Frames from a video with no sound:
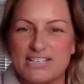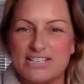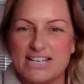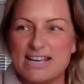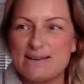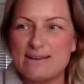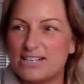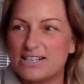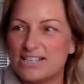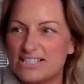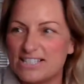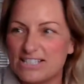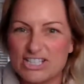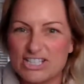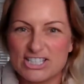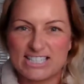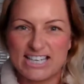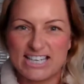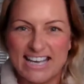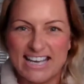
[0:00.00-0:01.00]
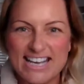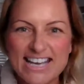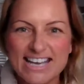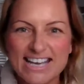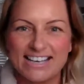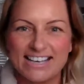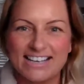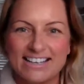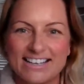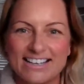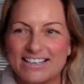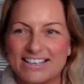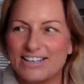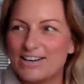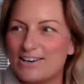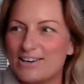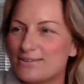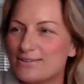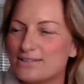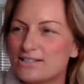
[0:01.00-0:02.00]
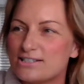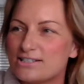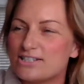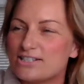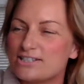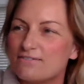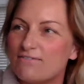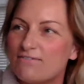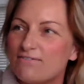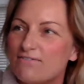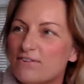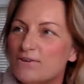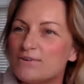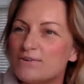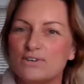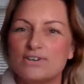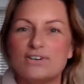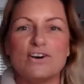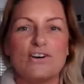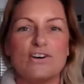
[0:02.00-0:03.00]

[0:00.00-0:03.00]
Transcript: day because you're just here, you know, and there's just food.